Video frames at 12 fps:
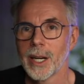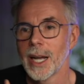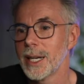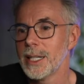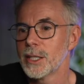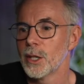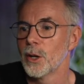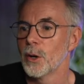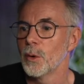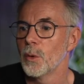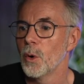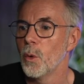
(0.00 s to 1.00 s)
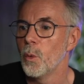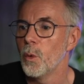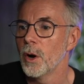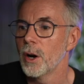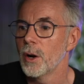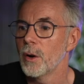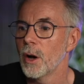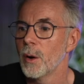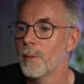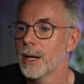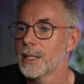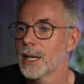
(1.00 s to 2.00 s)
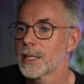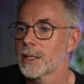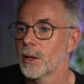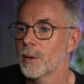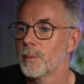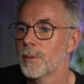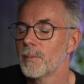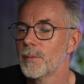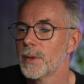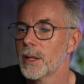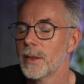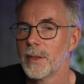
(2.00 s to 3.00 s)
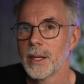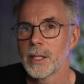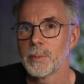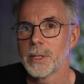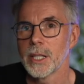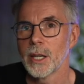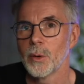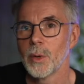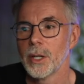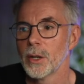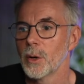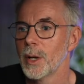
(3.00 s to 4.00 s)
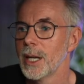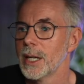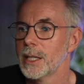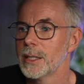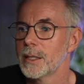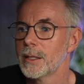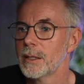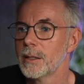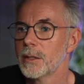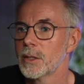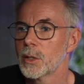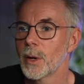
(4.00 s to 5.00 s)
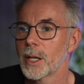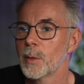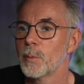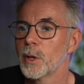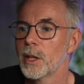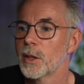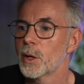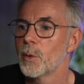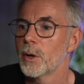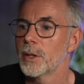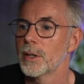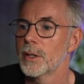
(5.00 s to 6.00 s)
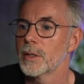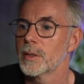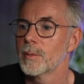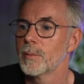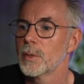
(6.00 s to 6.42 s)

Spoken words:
I need to know where on my desktop this particular window is, so I can put in the coordinates.